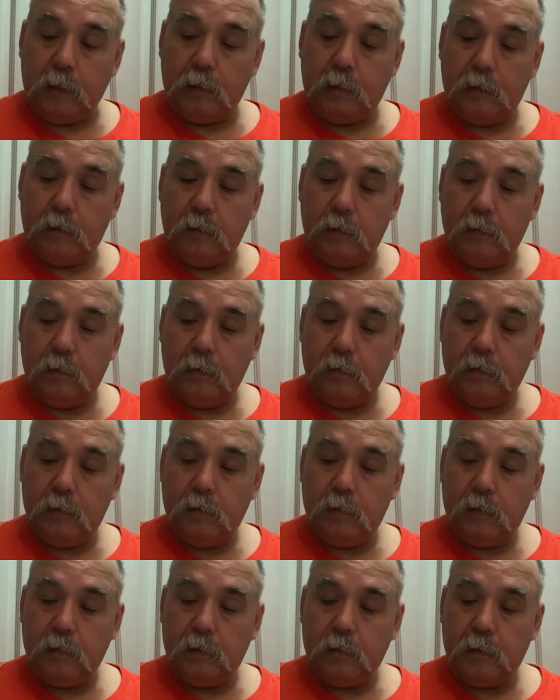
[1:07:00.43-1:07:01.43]

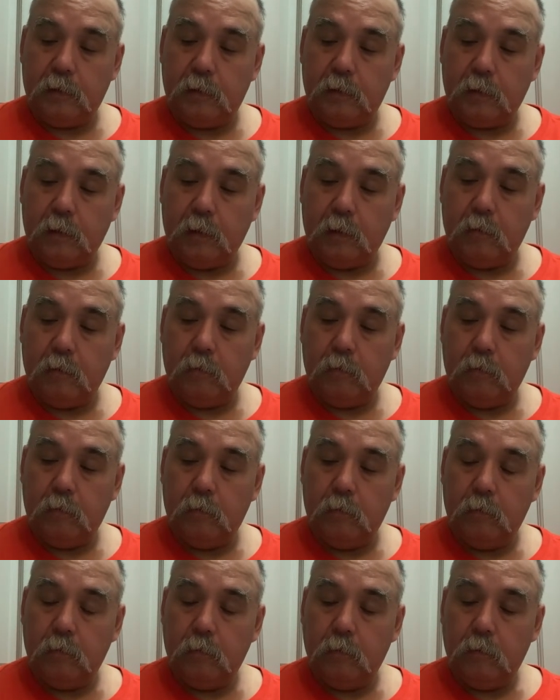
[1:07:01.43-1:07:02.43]
so.
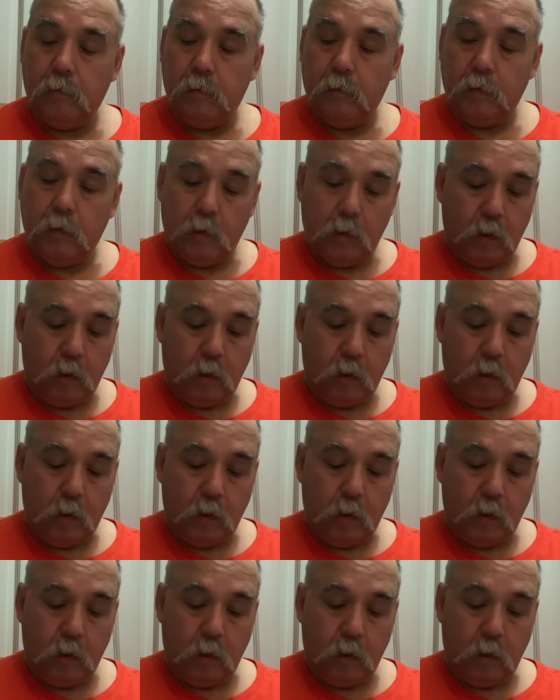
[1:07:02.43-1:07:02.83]
Oh,